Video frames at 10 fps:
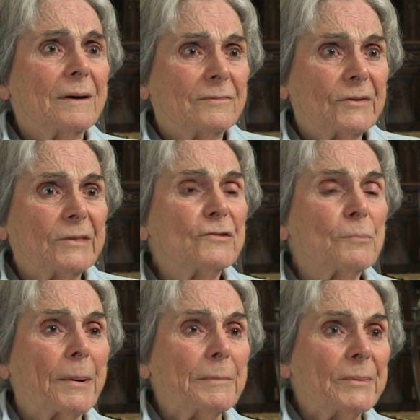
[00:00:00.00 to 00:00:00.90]
for this
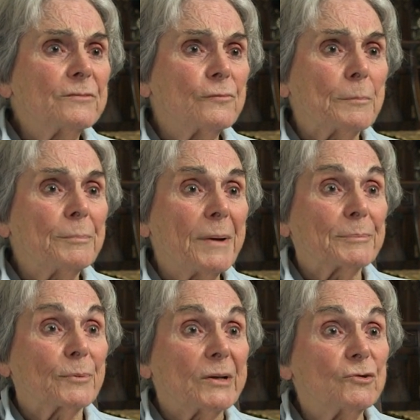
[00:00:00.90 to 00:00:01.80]
bar mitzvah
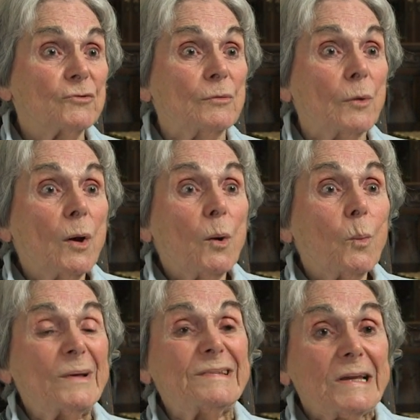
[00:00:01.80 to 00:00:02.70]
preparation
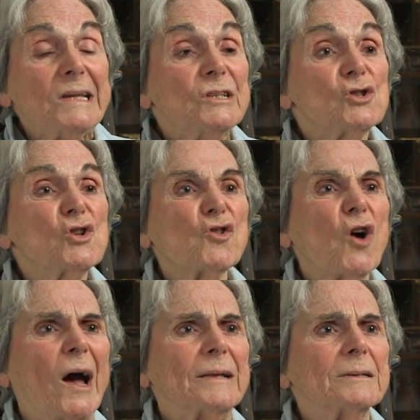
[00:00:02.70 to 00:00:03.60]
was each
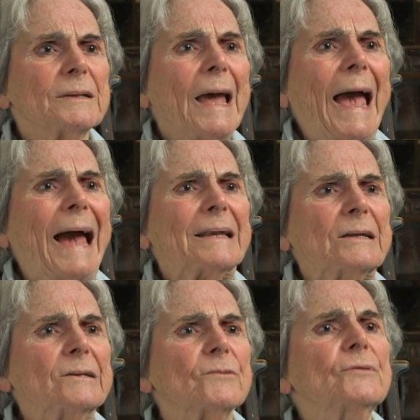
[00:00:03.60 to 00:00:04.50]
child had
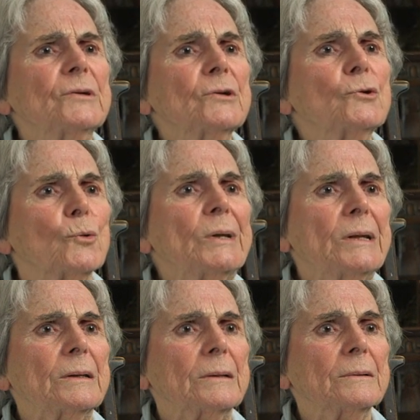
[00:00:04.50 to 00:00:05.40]
a different
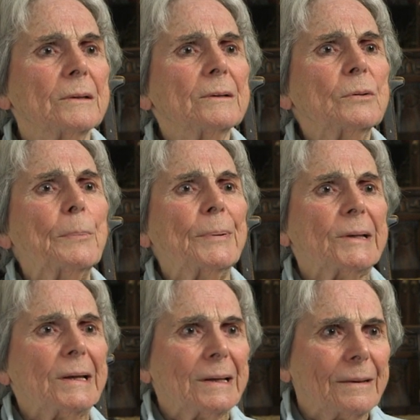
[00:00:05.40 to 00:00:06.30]
ingredient to
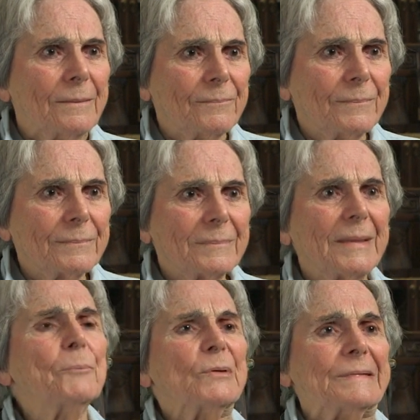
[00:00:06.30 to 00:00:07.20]
put in.
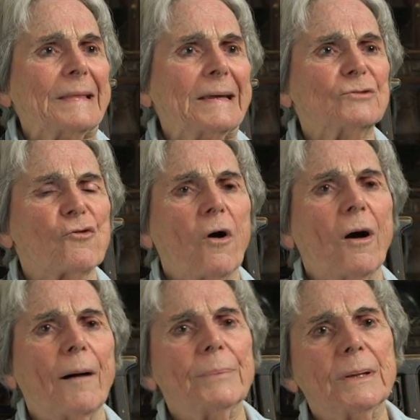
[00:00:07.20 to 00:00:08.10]
That was their
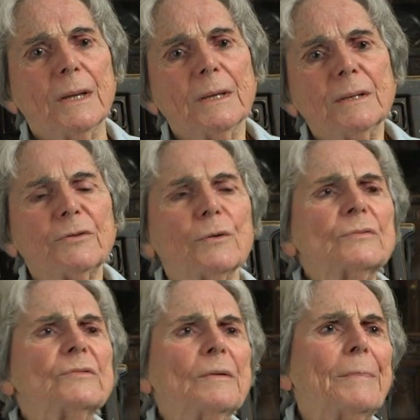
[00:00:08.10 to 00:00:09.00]
job. So
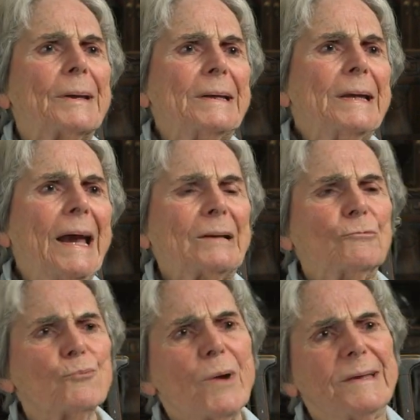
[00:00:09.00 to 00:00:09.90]
somebody had
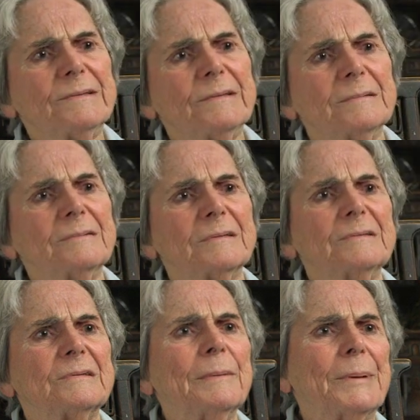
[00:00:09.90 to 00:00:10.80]
raisins
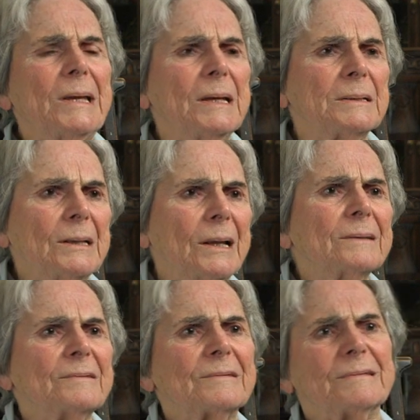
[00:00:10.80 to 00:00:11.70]
and somebody had
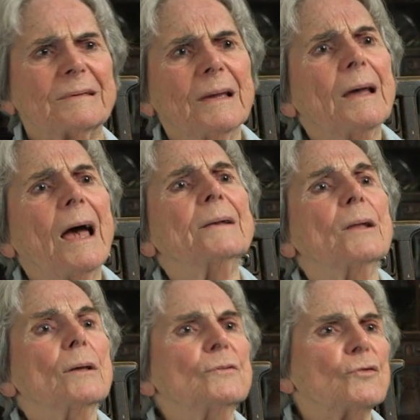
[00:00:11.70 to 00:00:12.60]
nuts, and
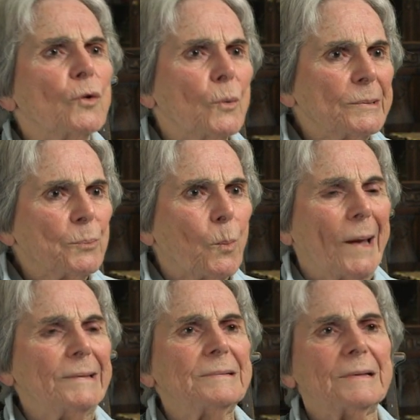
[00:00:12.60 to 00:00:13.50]
so it
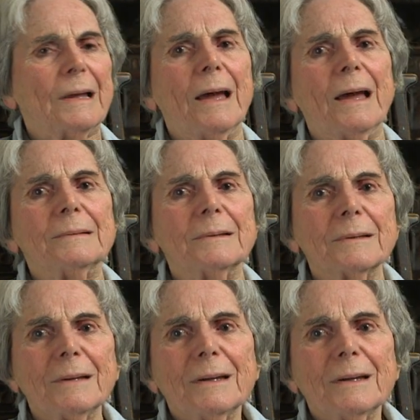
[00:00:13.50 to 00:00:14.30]
went, and